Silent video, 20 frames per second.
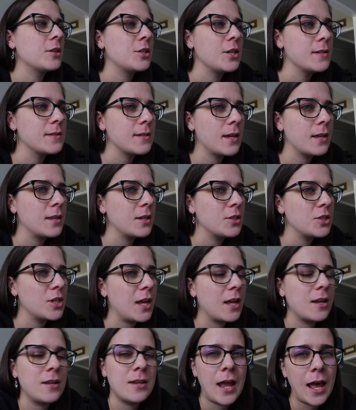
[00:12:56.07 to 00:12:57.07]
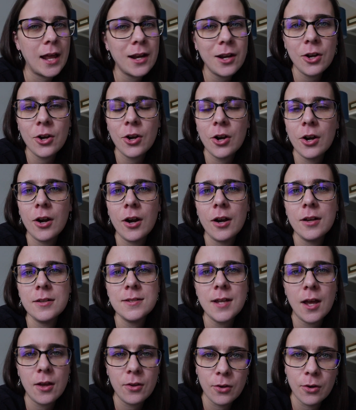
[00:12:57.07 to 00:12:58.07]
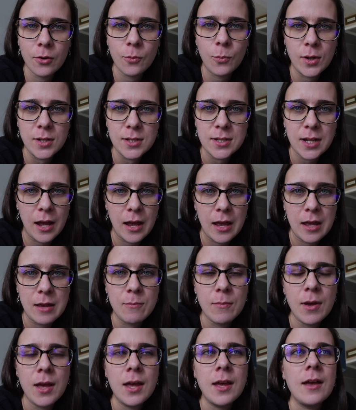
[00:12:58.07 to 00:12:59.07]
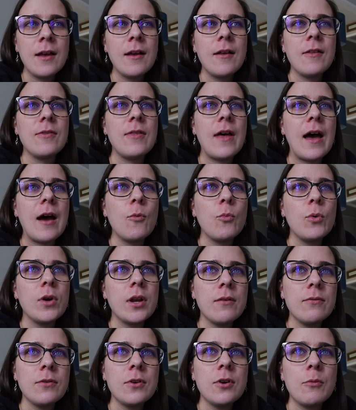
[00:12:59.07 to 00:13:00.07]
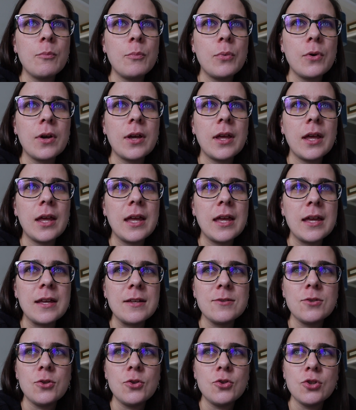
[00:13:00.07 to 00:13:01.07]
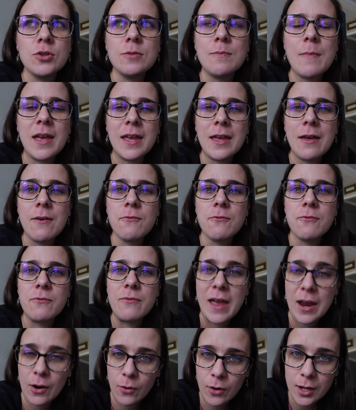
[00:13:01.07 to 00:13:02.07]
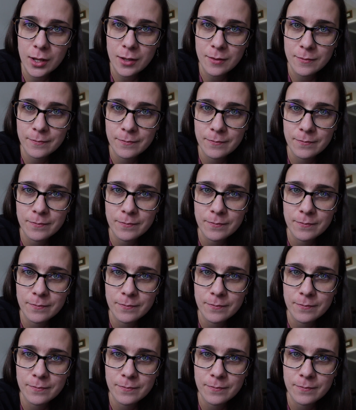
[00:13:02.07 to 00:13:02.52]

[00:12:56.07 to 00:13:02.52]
She said that she had an editor tell her one time that whatever your book is, you should make it very.